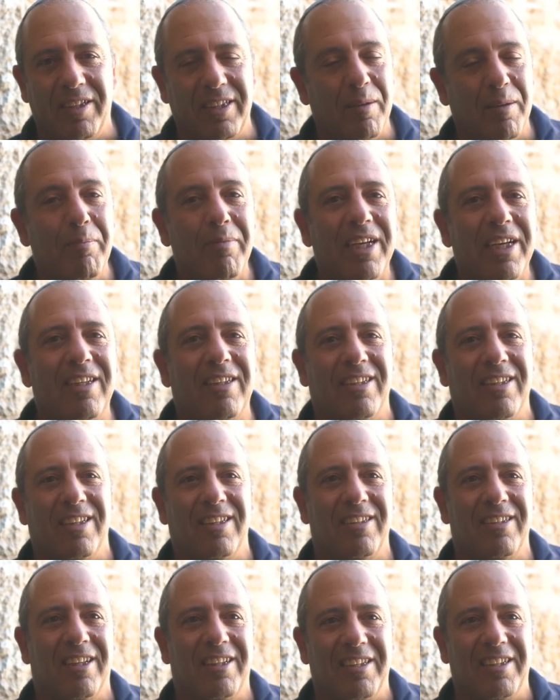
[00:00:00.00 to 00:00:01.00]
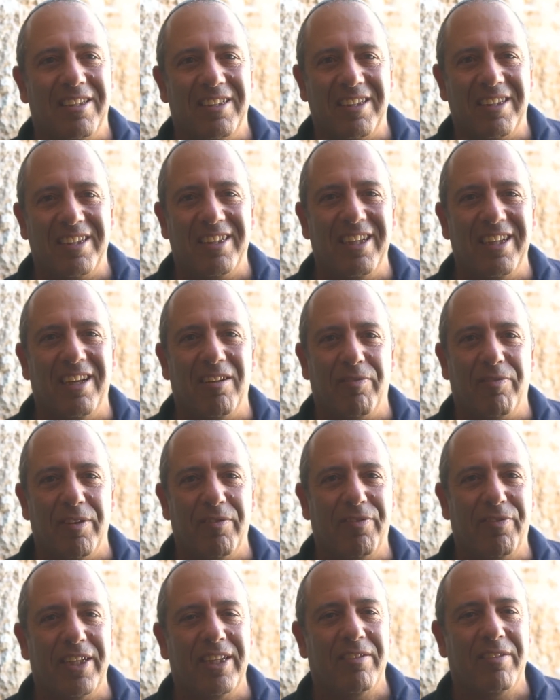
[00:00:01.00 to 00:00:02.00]
It's amazing that still
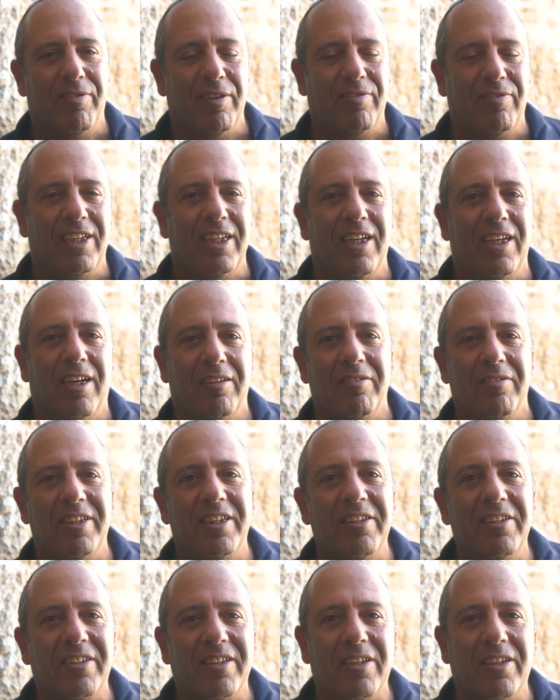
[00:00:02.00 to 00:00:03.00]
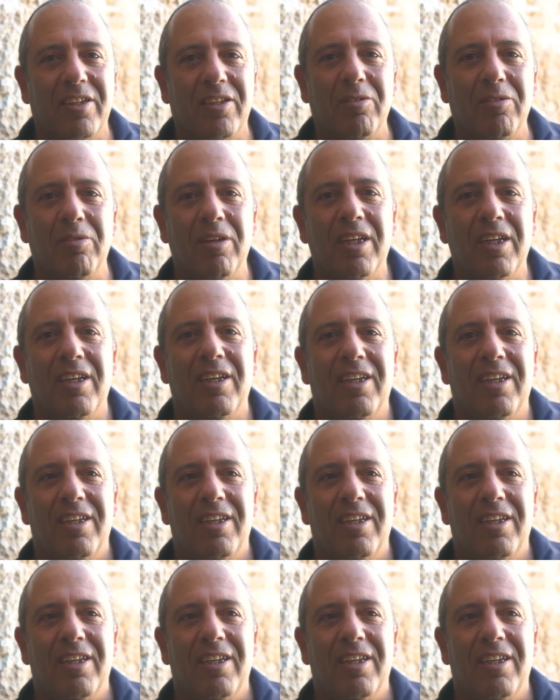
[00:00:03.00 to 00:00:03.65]
1500 years ago,